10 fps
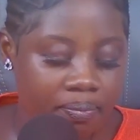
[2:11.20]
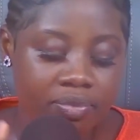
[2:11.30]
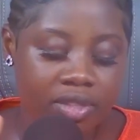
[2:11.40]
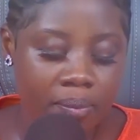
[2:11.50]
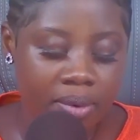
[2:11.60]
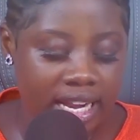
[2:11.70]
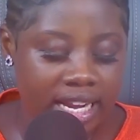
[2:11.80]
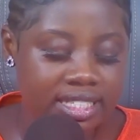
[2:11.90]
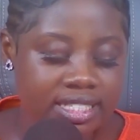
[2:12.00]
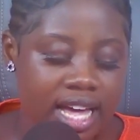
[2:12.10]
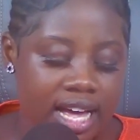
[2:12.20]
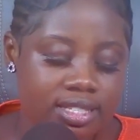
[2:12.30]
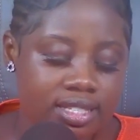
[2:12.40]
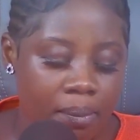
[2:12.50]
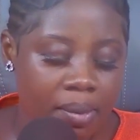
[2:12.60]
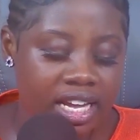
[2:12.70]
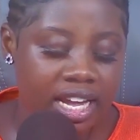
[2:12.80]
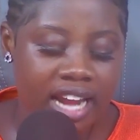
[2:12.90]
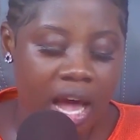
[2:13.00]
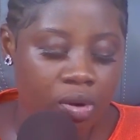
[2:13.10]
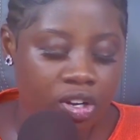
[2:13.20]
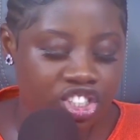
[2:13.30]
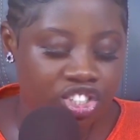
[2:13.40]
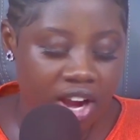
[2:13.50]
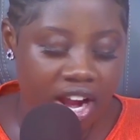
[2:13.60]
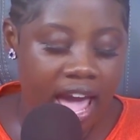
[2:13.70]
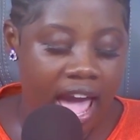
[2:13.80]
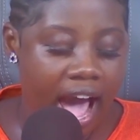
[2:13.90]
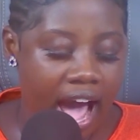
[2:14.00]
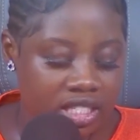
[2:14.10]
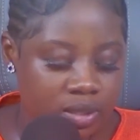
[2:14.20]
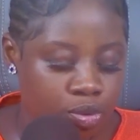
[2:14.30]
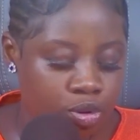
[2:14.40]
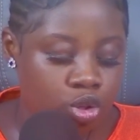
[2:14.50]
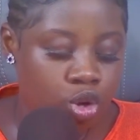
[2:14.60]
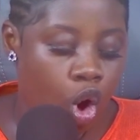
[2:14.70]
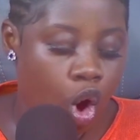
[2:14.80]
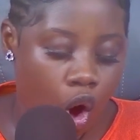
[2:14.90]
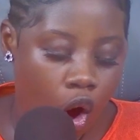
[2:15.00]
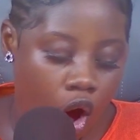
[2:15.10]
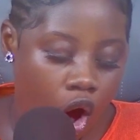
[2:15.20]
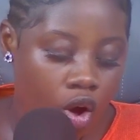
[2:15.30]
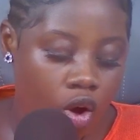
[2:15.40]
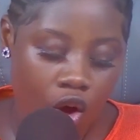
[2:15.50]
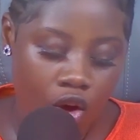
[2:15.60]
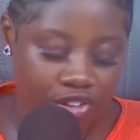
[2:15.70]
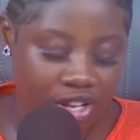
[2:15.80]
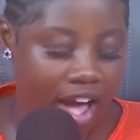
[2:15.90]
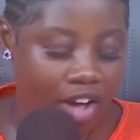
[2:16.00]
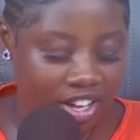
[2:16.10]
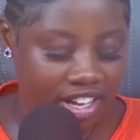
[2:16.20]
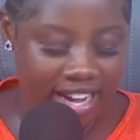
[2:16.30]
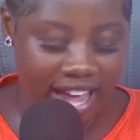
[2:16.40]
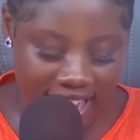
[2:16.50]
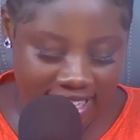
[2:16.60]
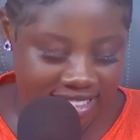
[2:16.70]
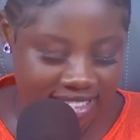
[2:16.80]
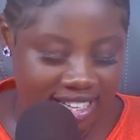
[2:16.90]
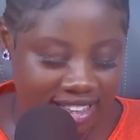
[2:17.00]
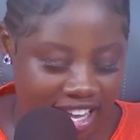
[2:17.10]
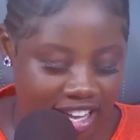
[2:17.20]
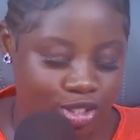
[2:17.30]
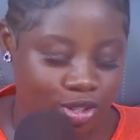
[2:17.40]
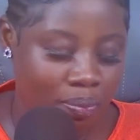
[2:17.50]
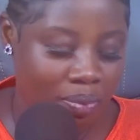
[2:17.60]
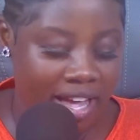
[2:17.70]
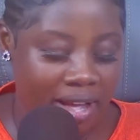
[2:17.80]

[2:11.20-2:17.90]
playlists that somebody in Abochire has put all of the African artists they think should play